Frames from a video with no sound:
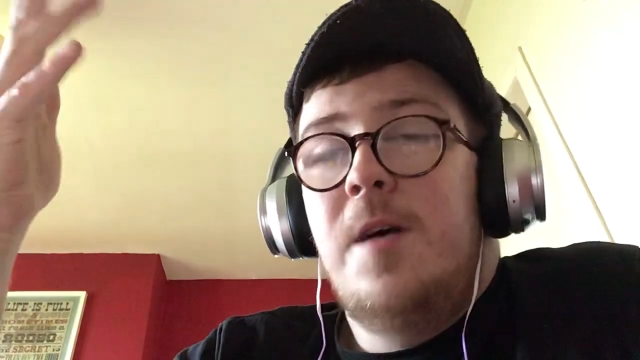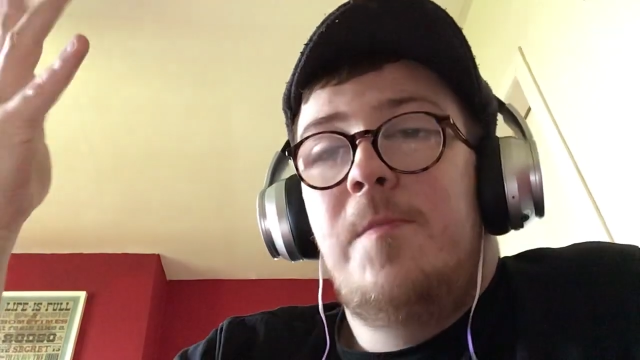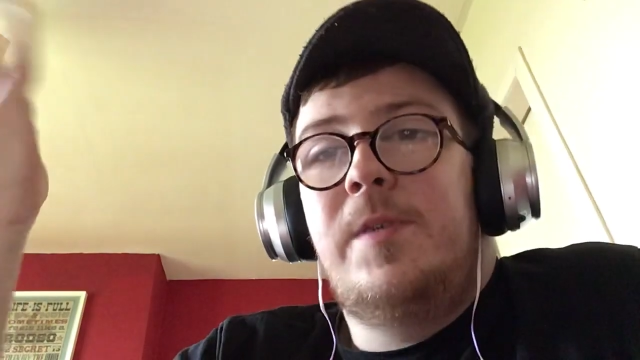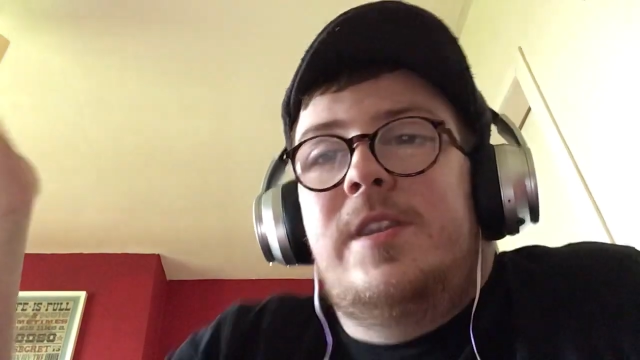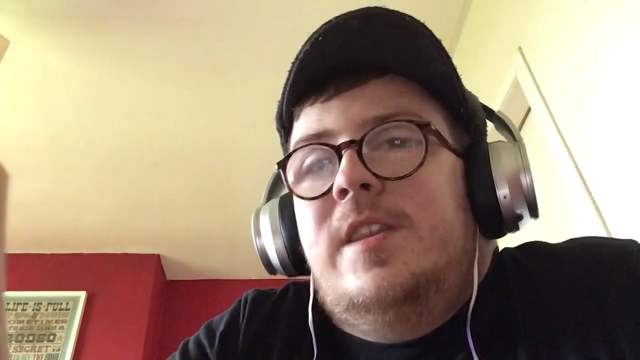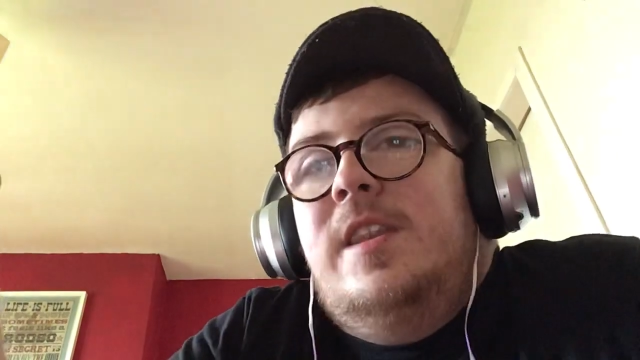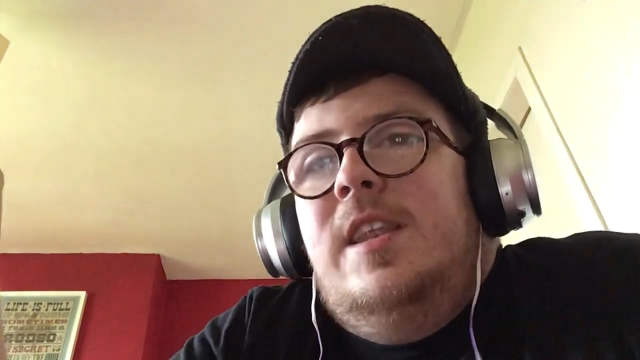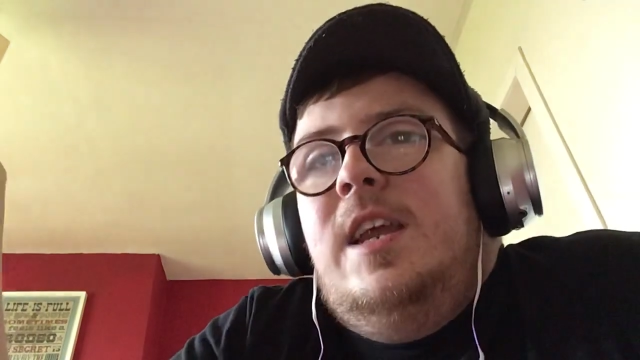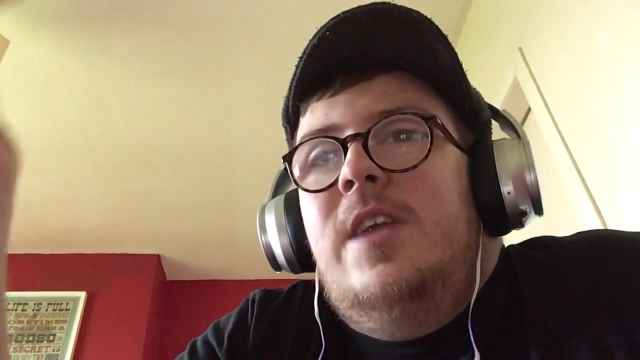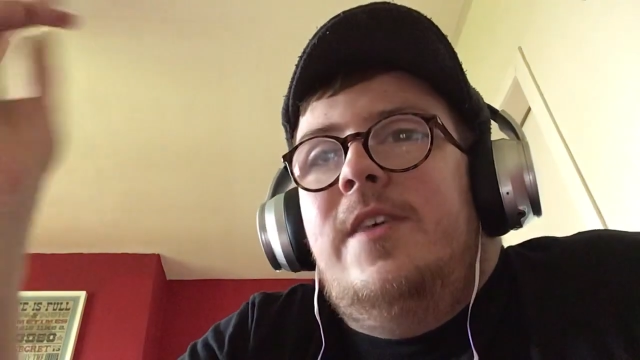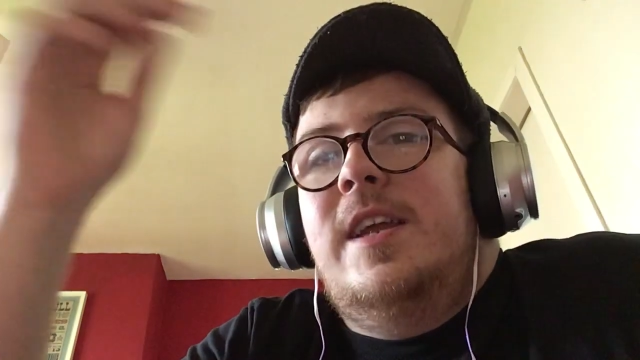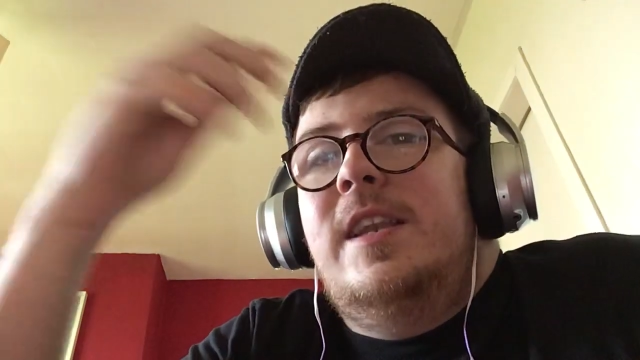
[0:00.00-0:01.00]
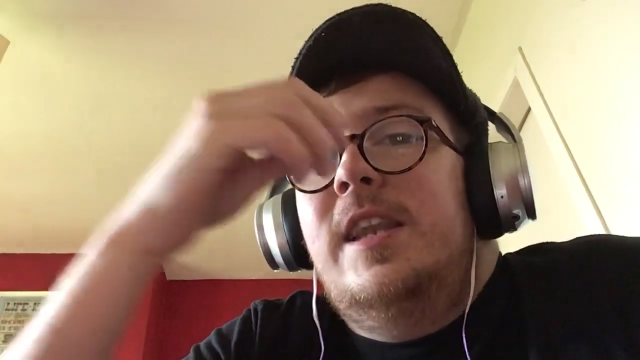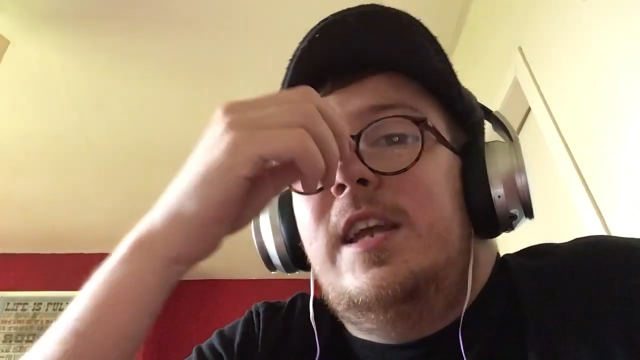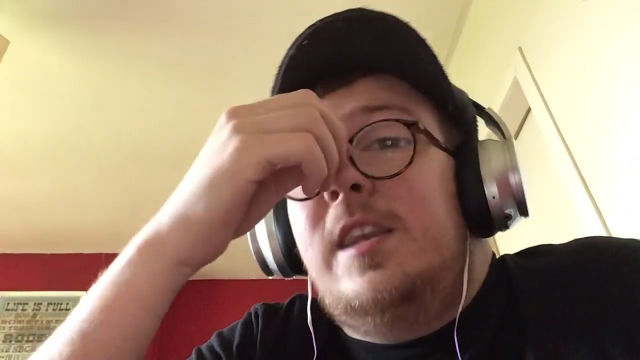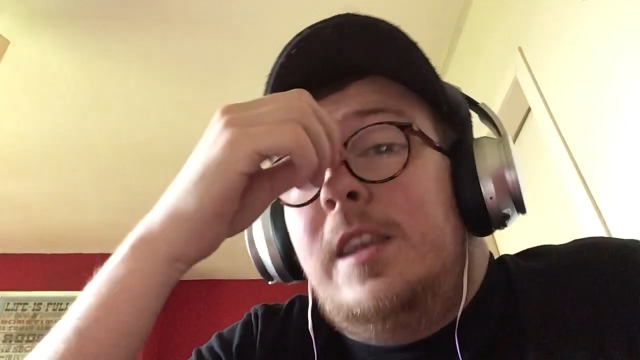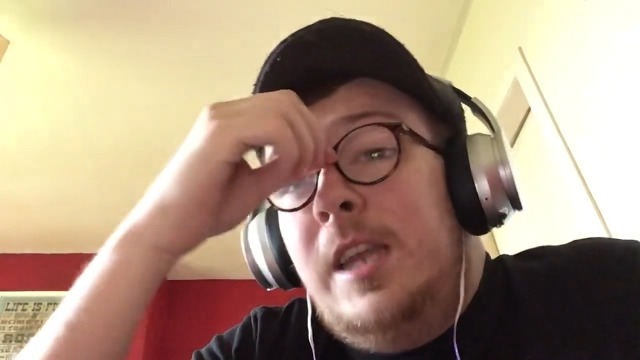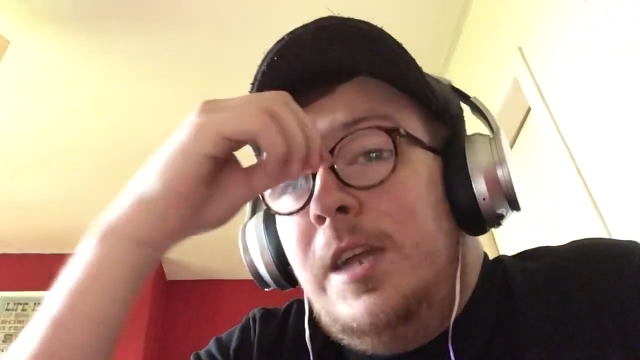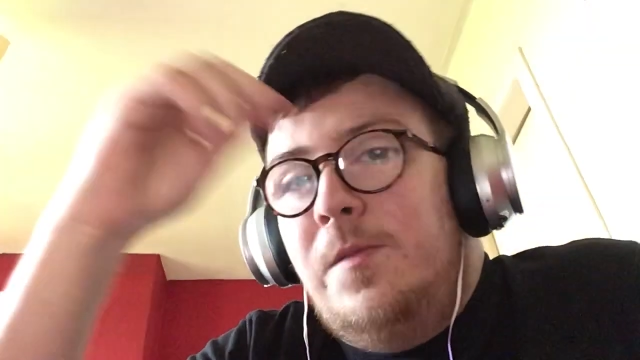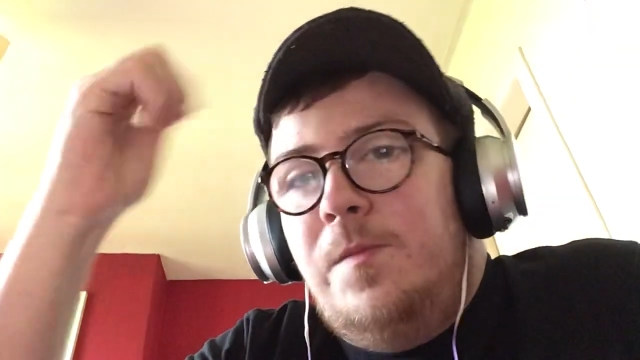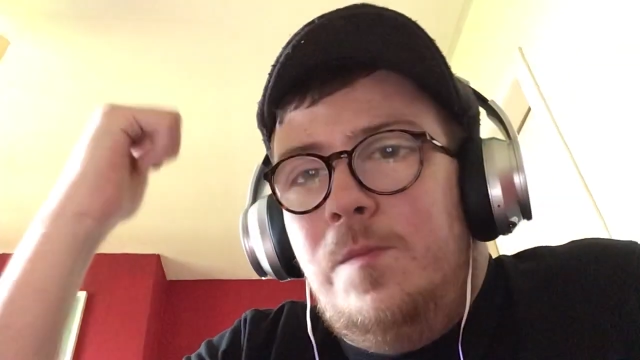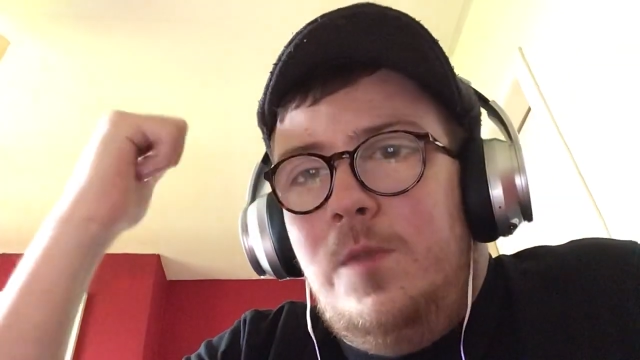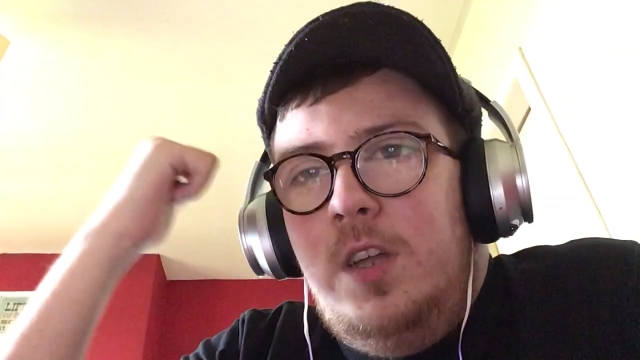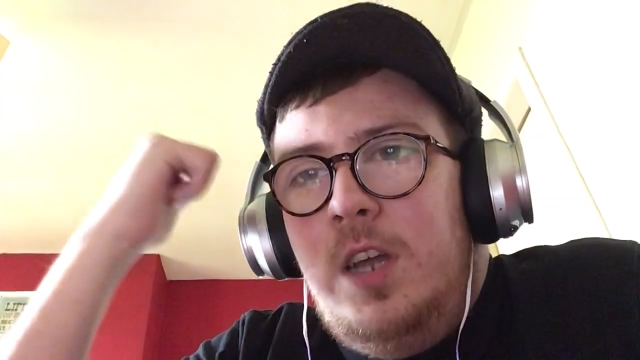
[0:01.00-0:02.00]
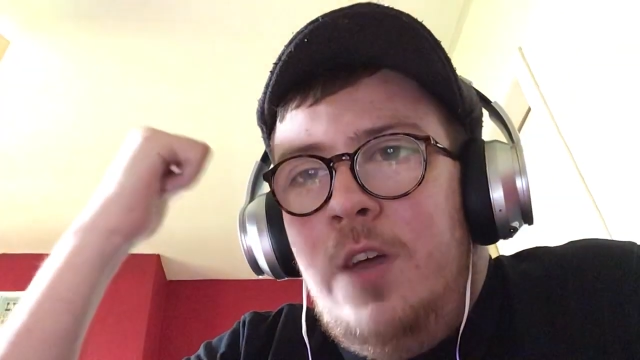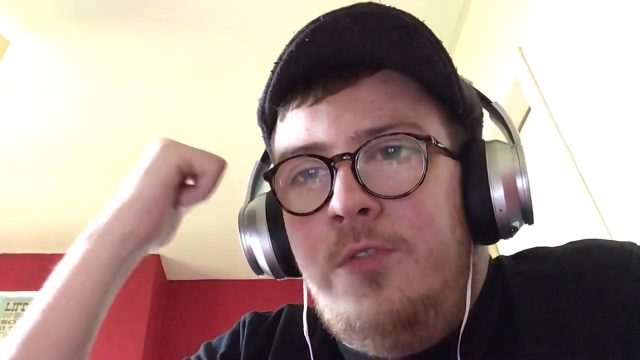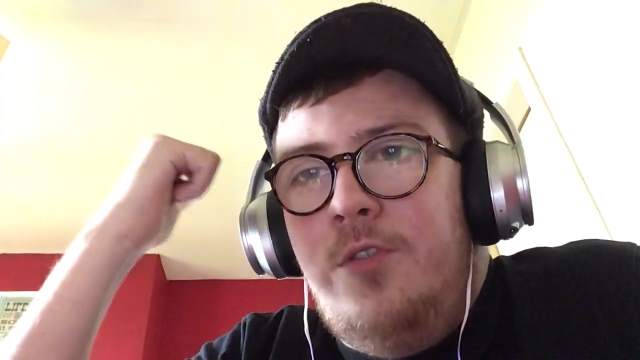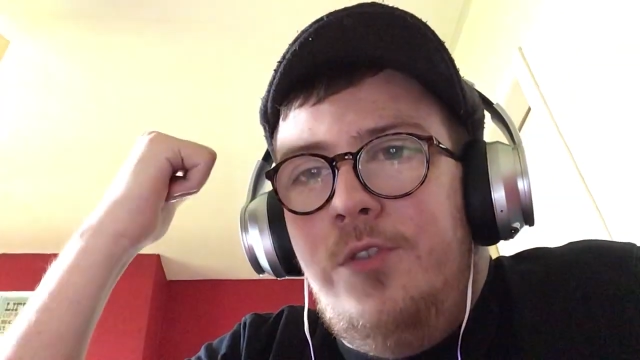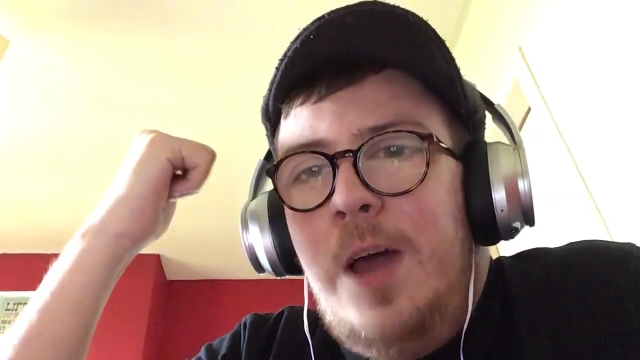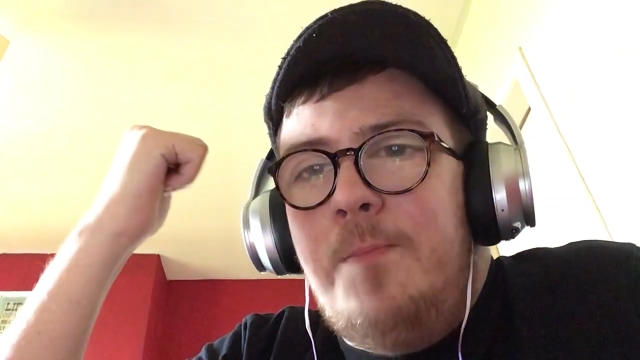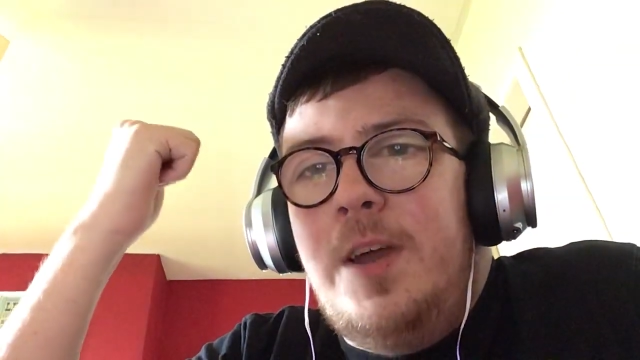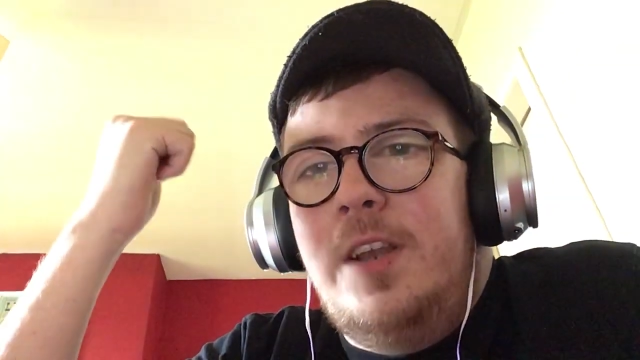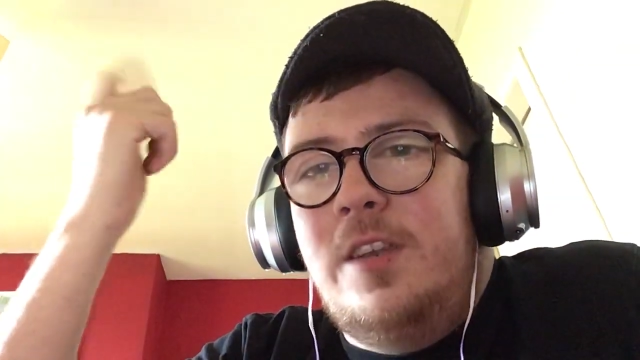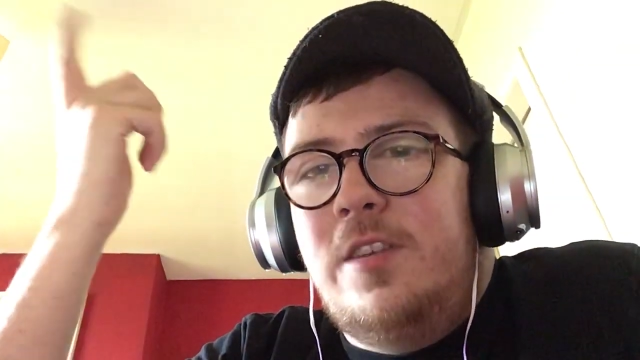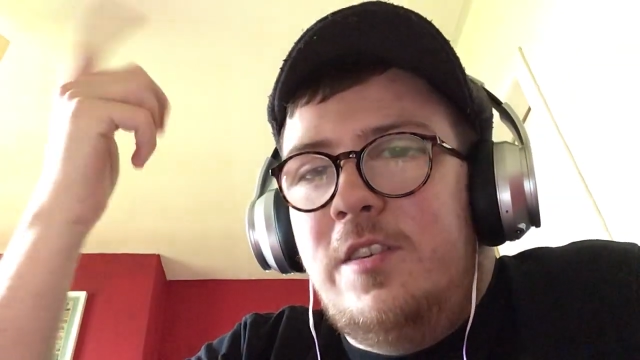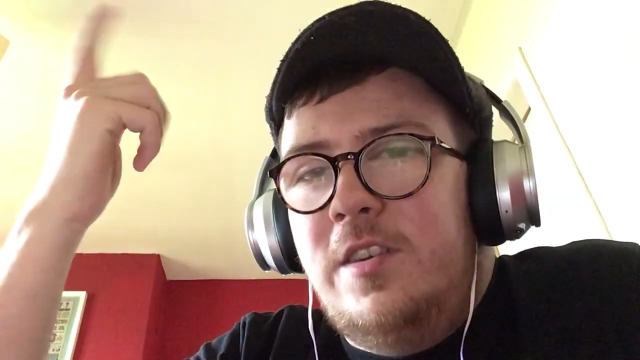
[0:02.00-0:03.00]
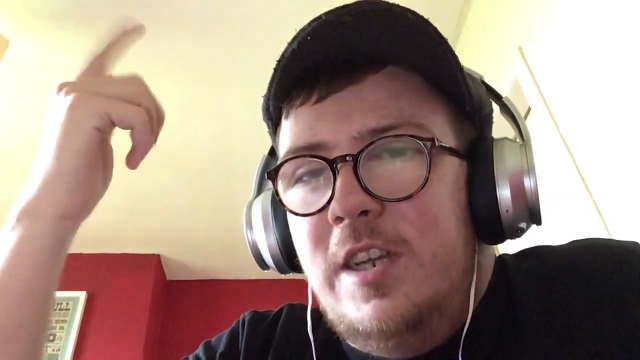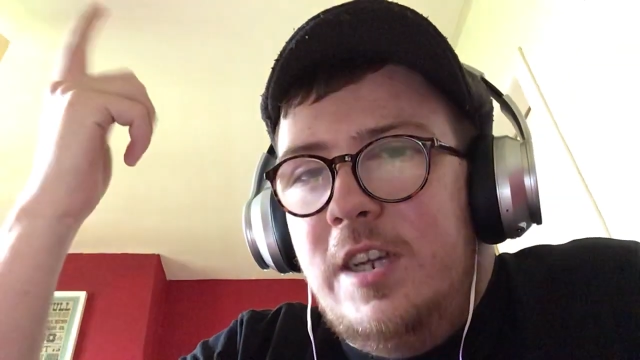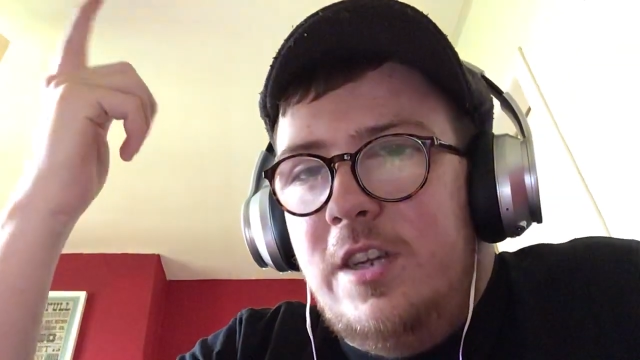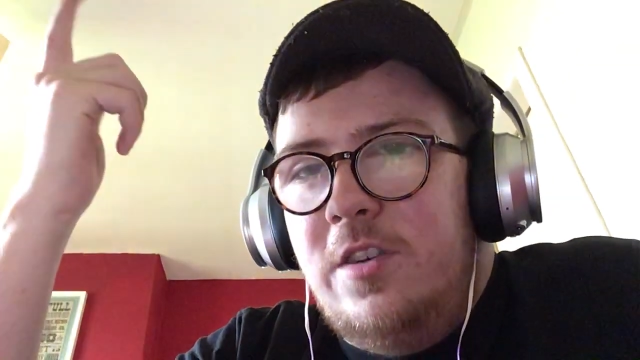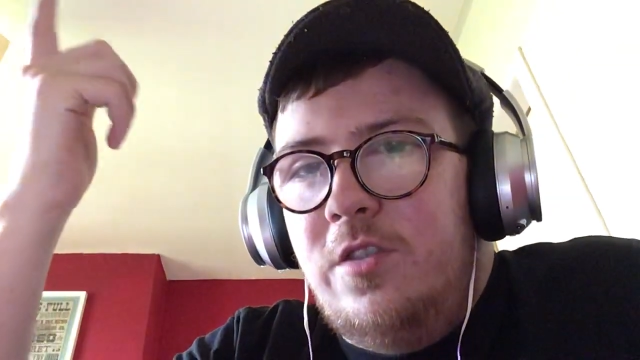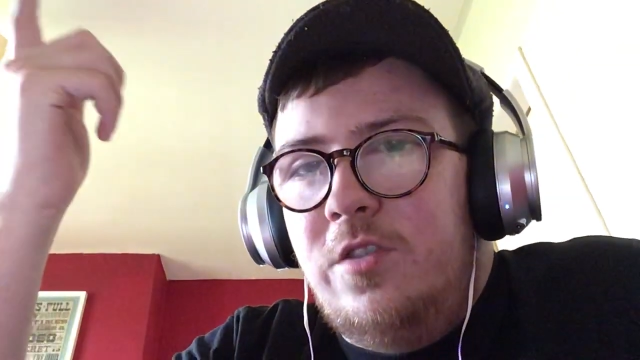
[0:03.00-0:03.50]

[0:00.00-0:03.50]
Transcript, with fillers: But anyway, that, that other rabbit uh,